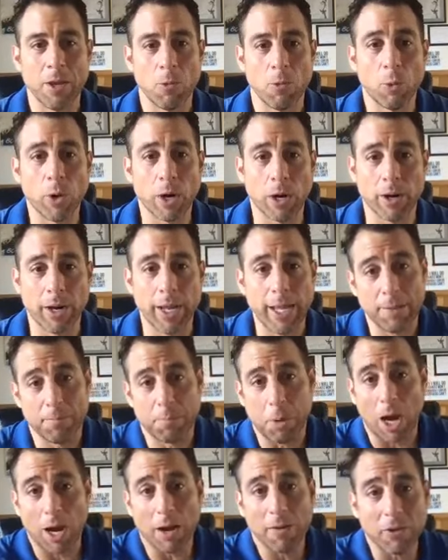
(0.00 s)
Where in
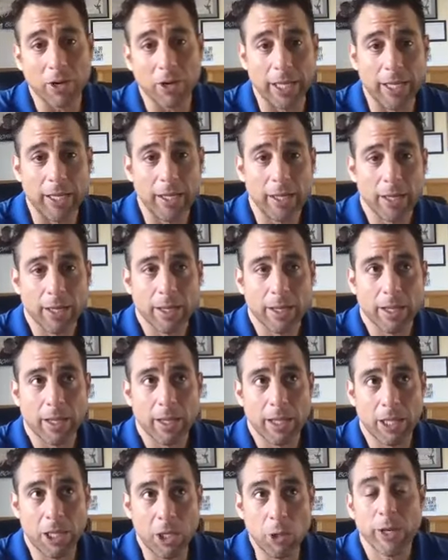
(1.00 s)
poverty,
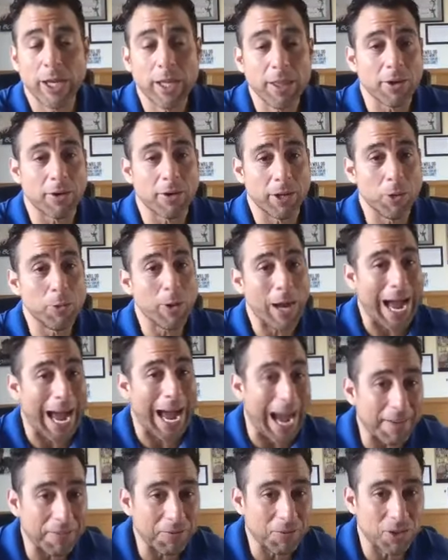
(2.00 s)
you
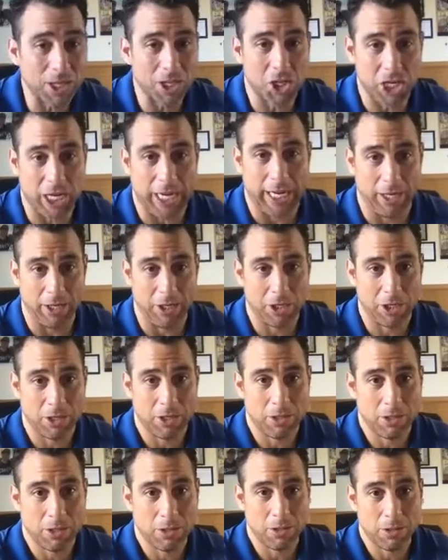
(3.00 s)
have to change.
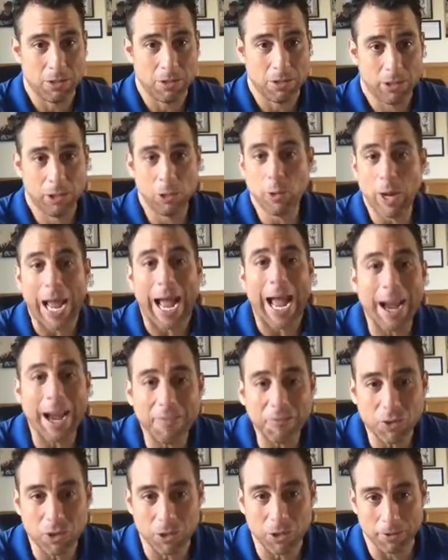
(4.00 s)
You
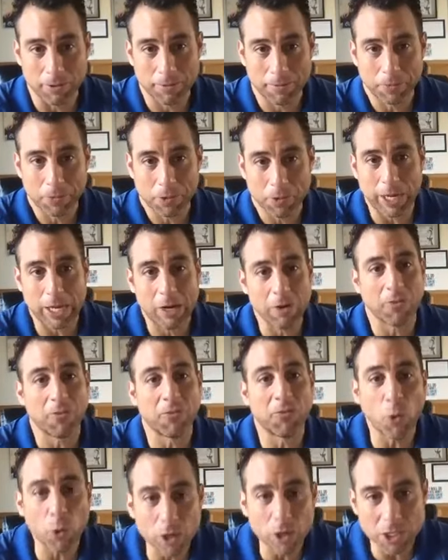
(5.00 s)
have to, right? You're
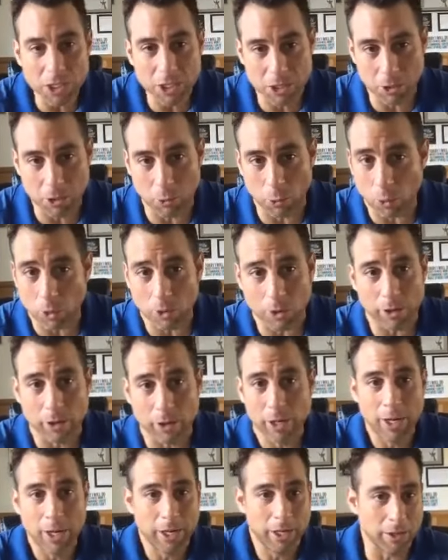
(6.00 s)
forced to,
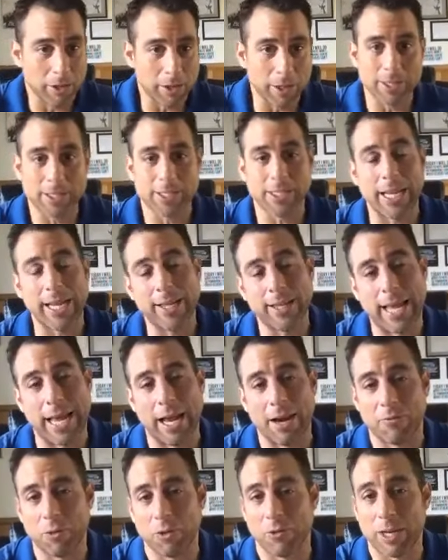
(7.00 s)
or you're going to stay in
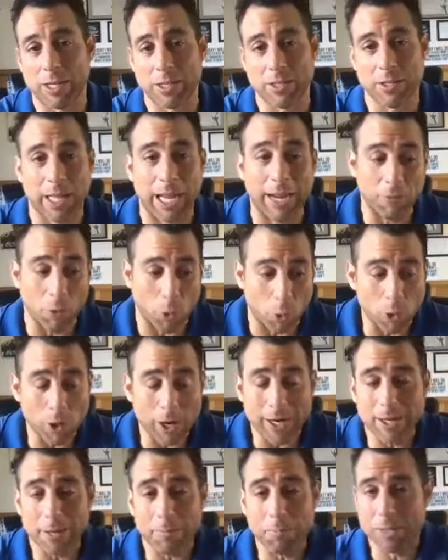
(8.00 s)
that for the rest of your life or
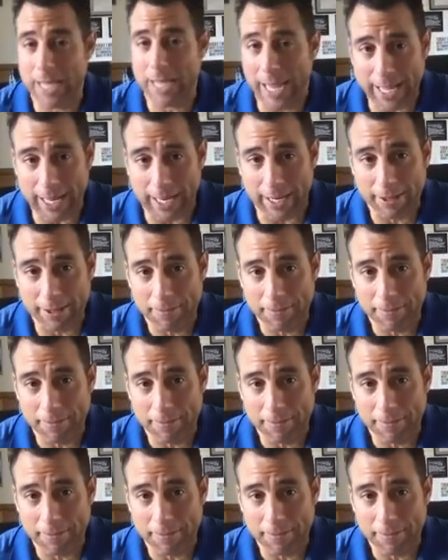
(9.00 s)
end up dead.